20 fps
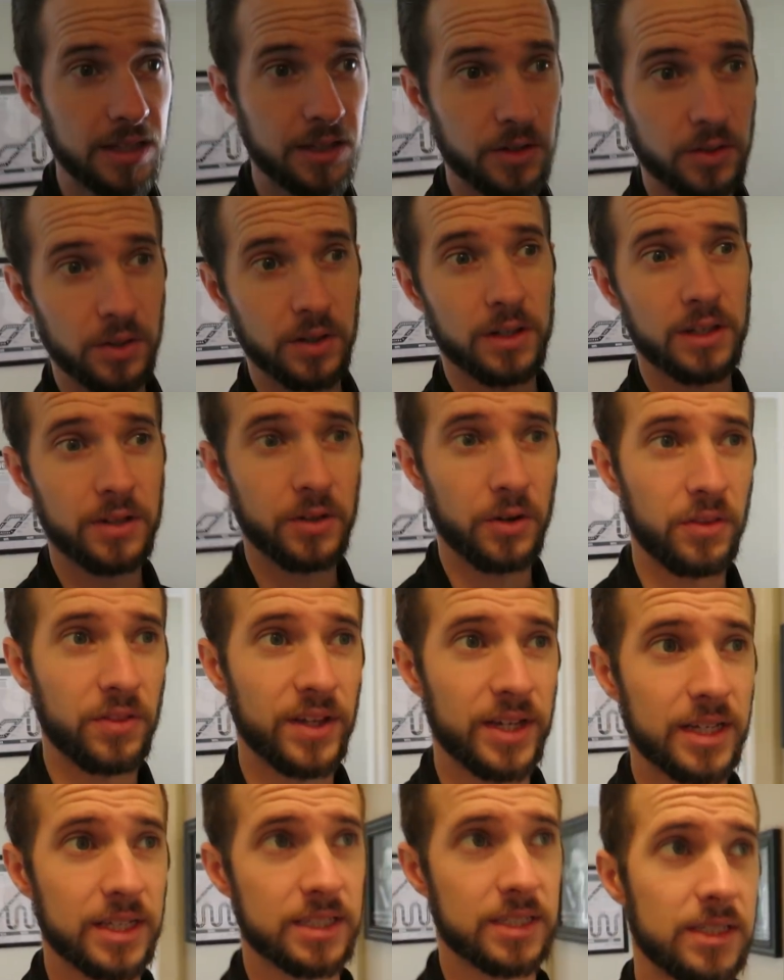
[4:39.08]
little, little
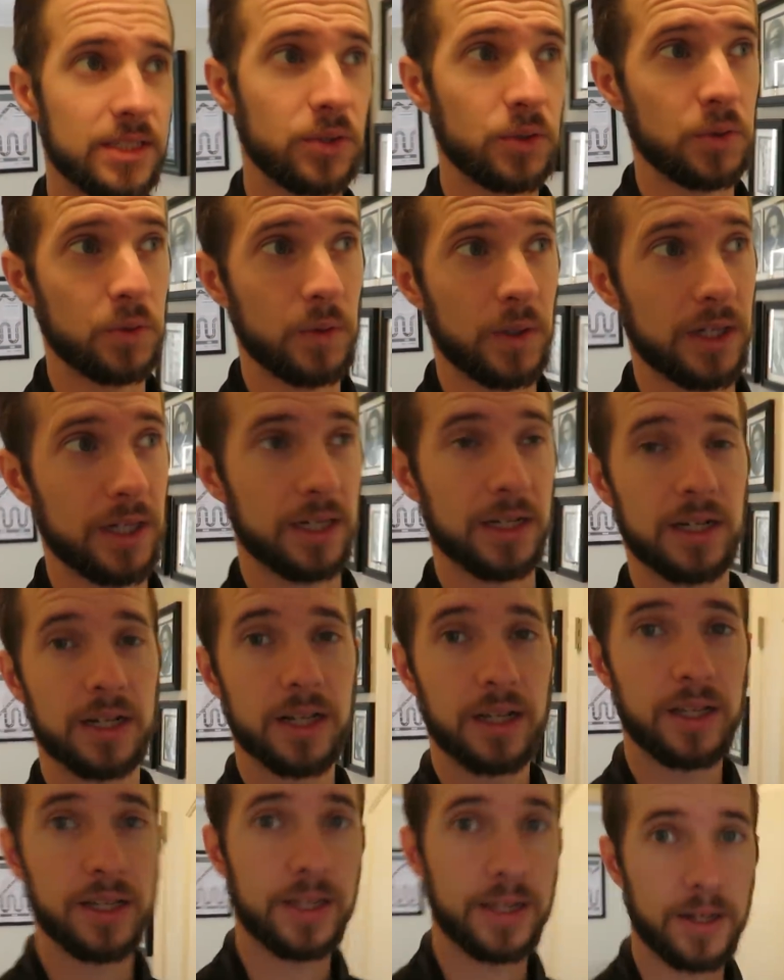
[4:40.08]
things to uh,
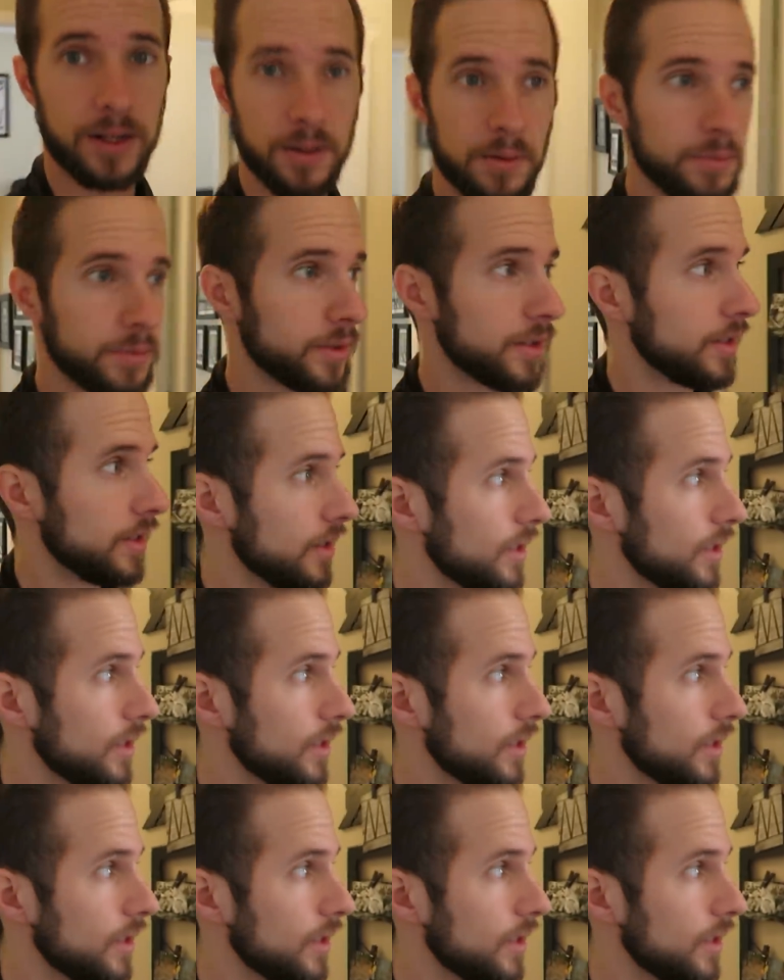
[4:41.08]
clean up.